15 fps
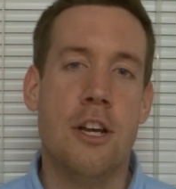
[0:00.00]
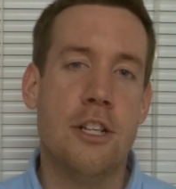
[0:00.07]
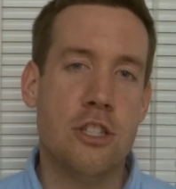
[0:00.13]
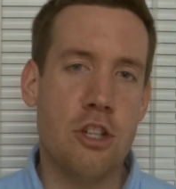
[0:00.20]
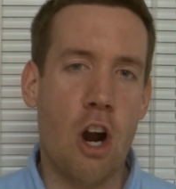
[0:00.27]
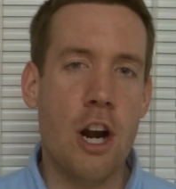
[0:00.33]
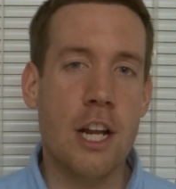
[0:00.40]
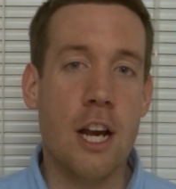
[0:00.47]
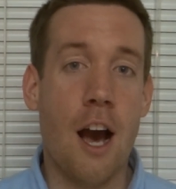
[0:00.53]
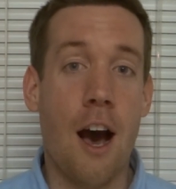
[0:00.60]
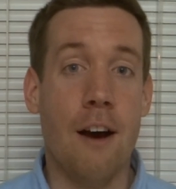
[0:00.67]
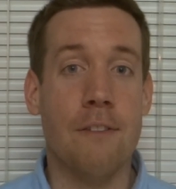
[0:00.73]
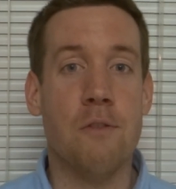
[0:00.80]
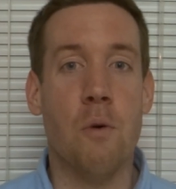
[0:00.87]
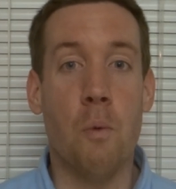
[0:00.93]
Starting
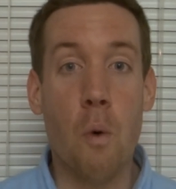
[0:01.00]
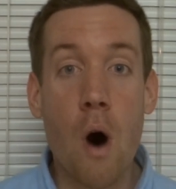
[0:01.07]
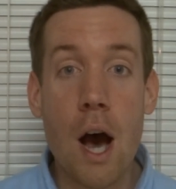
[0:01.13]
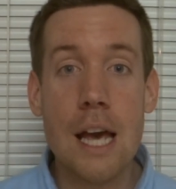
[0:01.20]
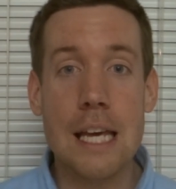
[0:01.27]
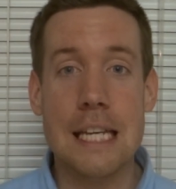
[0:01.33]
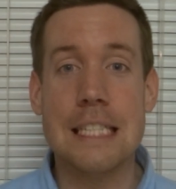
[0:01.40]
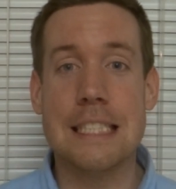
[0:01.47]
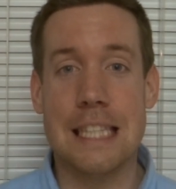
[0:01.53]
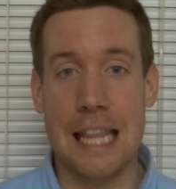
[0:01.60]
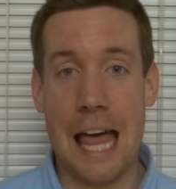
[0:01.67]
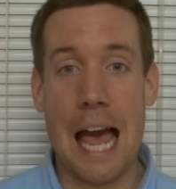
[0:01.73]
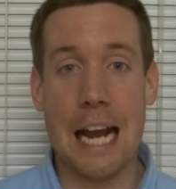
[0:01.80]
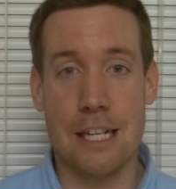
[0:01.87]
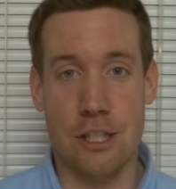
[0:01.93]
off, what is
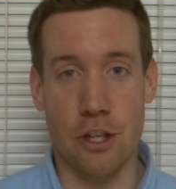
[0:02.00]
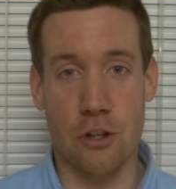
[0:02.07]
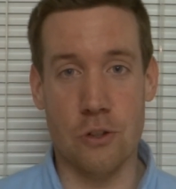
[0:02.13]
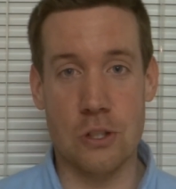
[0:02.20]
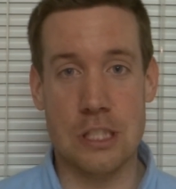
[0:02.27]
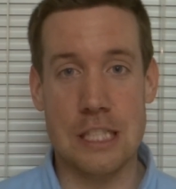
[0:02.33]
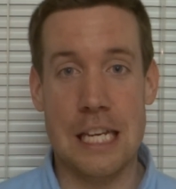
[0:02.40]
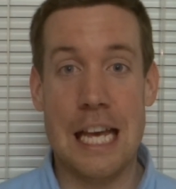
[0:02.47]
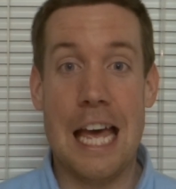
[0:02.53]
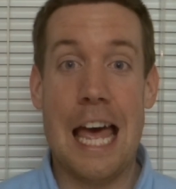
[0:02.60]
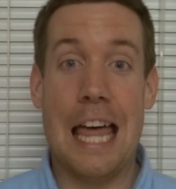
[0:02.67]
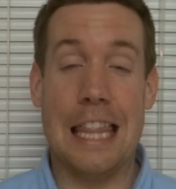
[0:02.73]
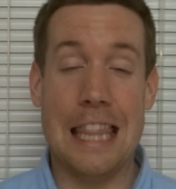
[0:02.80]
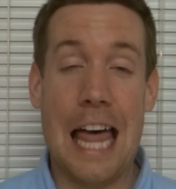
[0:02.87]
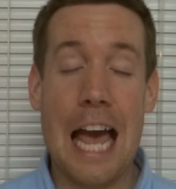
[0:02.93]
lactose?
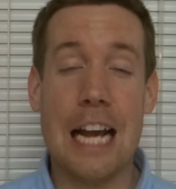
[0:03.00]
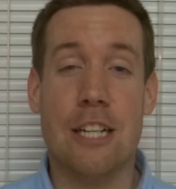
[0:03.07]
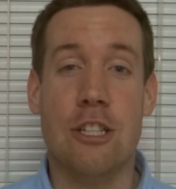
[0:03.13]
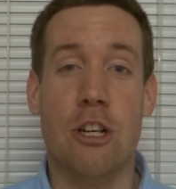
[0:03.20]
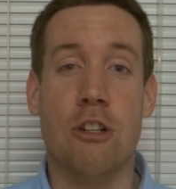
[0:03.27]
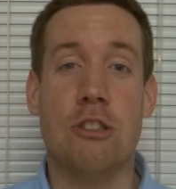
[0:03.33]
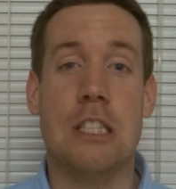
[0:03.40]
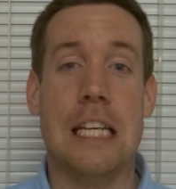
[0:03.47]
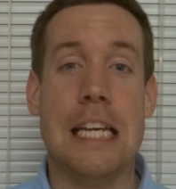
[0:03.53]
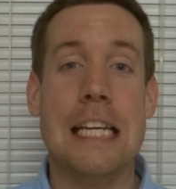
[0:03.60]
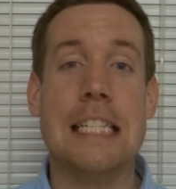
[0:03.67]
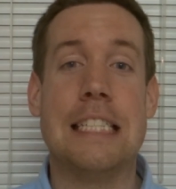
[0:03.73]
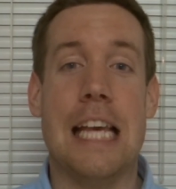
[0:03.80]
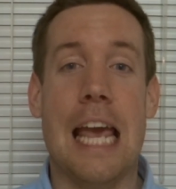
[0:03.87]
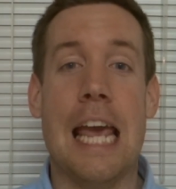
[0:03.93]
Lactose
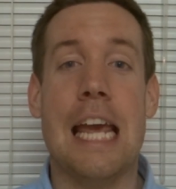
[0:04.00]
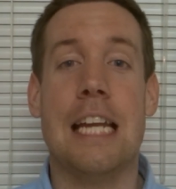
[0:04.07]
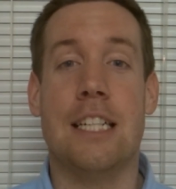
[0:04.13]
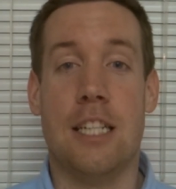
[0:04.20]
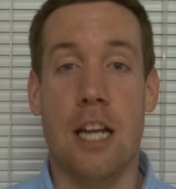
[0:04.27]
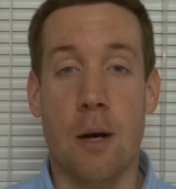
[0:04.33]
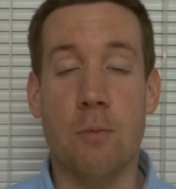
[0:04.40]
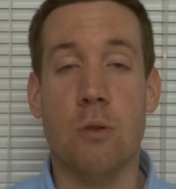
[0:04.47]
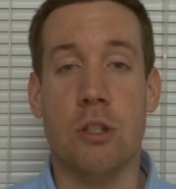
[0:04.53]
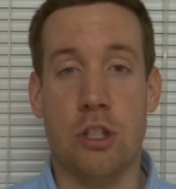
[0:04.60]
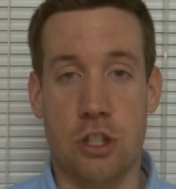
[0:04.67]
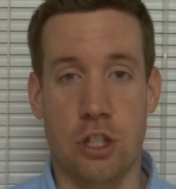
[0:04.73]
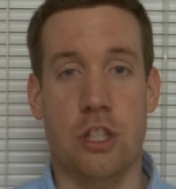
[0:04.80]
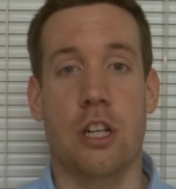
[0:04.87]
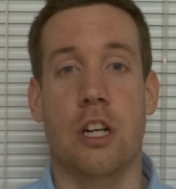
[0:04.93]
is a double
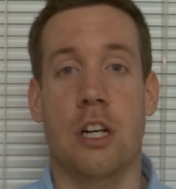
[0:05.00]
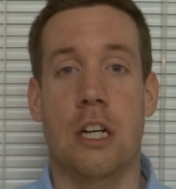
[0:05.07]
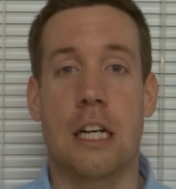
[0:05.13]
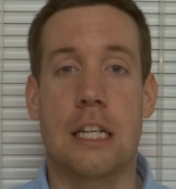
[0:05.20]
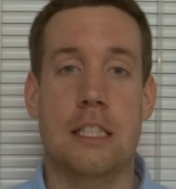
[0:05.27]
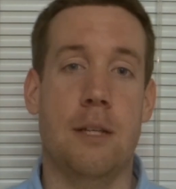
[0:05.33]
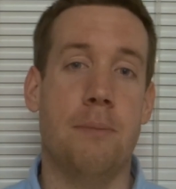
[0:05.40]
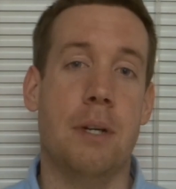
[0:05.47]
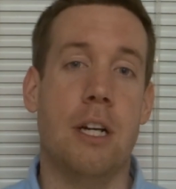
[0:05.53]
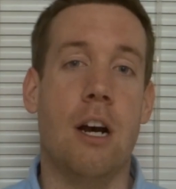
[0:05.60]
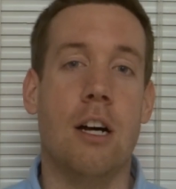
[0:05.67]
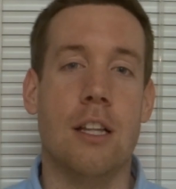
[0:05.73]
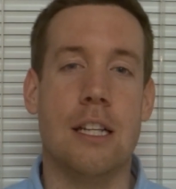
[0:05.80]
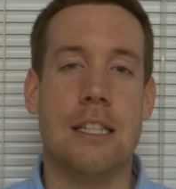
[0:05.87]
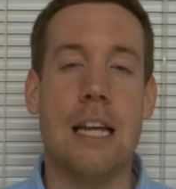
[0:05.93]
sugar, something
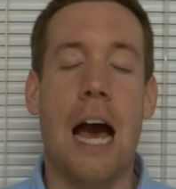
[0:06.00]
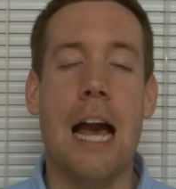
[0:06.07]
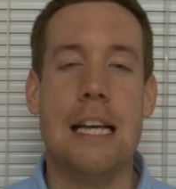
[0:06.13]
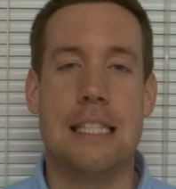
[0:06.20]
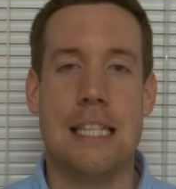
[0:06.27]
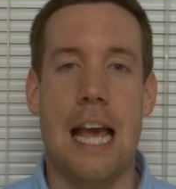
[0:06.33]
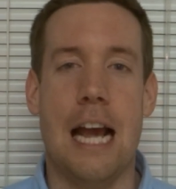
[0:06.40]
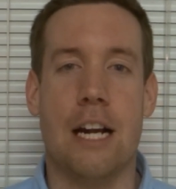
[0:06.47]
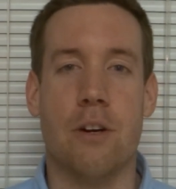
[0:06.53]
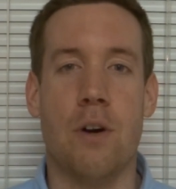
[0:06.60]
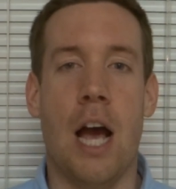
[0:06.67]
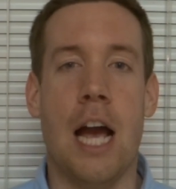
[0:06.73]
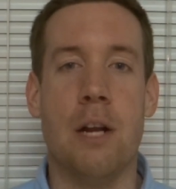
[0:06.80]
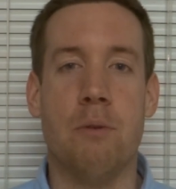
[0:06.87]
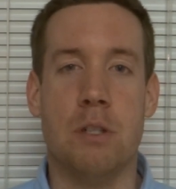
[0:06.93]
called a
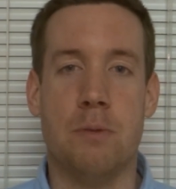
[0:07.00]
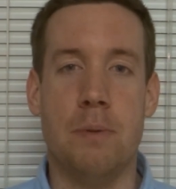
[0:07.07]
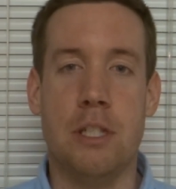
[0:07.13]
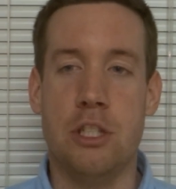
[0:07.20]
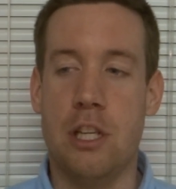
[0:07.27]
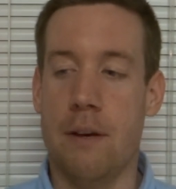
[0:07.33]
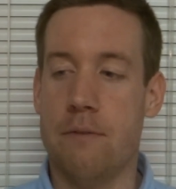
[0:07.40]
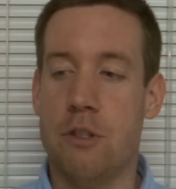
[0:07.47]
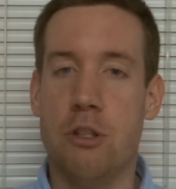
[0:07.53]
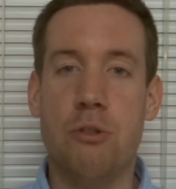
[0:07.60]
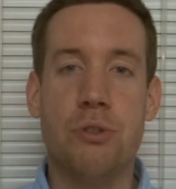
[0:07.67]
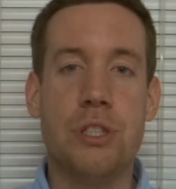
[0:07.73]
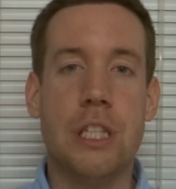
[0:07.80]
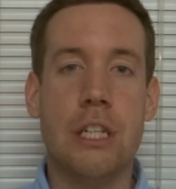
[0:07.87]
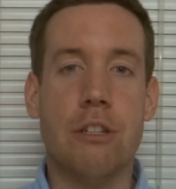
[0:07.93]
disaccharide, which means you have
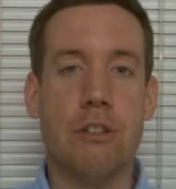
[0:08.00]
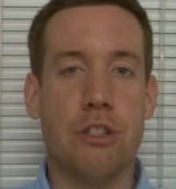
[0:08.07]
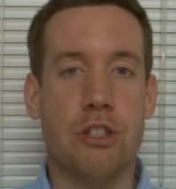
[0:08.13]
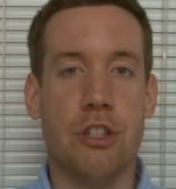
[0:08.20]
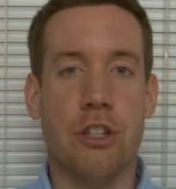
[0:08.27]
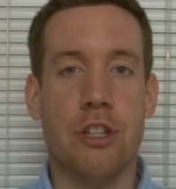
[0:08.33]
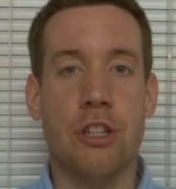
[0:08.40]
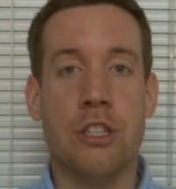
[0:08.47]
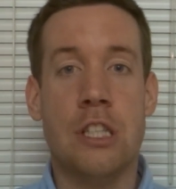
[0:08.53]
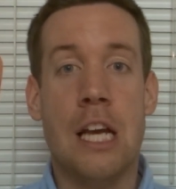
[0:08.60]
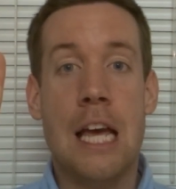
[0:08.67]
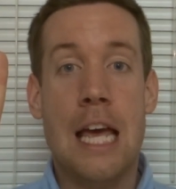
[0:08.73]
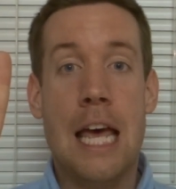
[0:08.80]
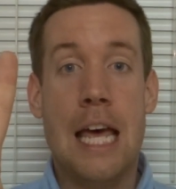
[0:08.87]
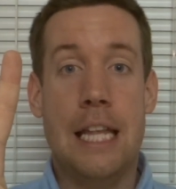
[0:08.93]
two single
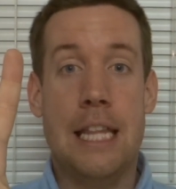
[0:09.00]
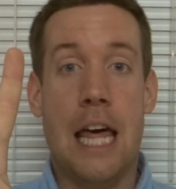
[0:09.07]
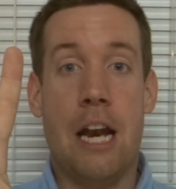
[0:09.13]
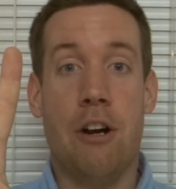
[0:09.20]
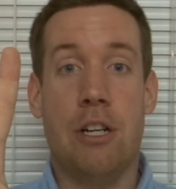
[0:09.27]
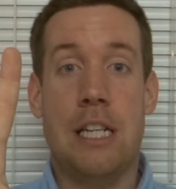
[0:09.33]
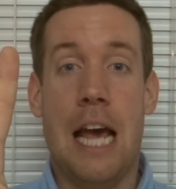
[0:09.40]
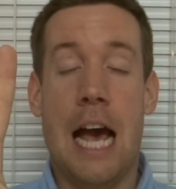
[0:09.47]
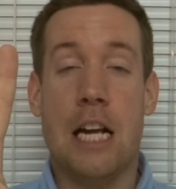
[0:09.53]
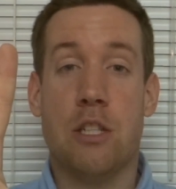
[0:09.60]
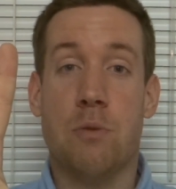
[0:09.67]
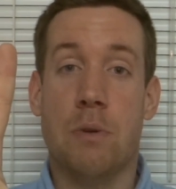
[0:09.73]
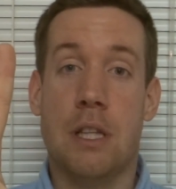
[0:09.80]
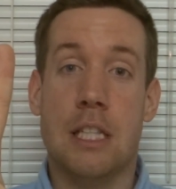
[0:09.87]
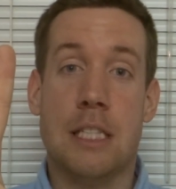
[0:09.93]
sugars that are
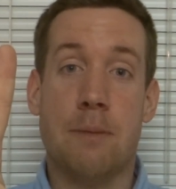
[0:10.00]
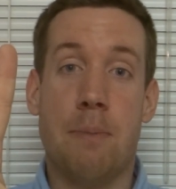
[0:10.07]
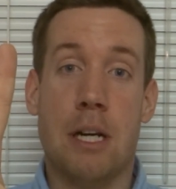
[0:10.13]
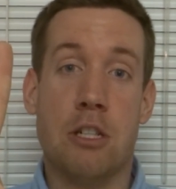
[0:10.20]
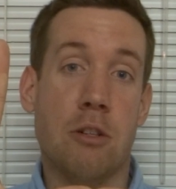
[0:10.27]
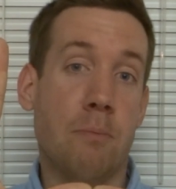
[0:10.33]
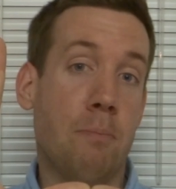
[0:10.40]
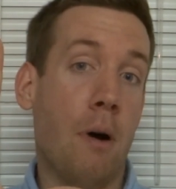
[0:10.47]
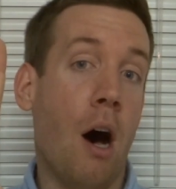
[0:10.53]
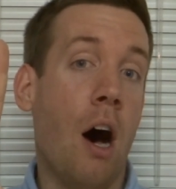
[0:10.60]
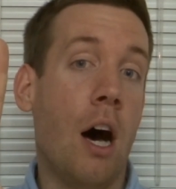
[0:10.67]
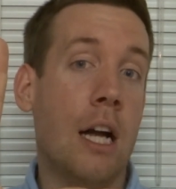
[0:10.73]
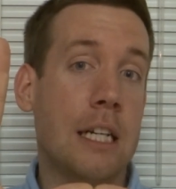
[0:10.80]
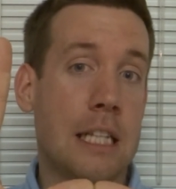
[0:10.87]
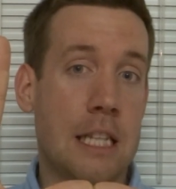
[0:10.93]
attached with a special
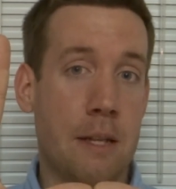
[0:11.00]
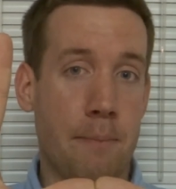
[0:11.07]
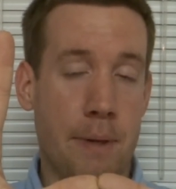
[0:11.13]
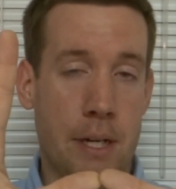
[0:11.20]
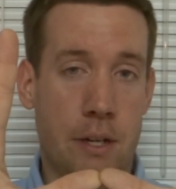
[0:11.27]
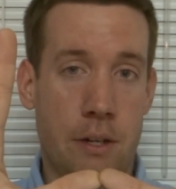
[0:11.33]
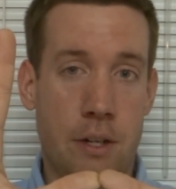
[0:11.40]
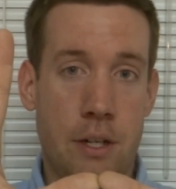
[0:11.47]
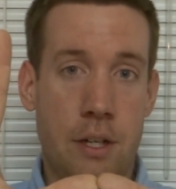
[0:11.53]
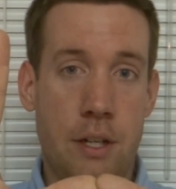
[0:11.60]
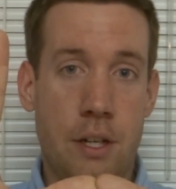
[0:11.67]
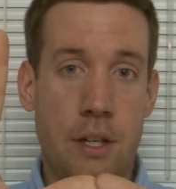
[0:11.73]
bond in the middle.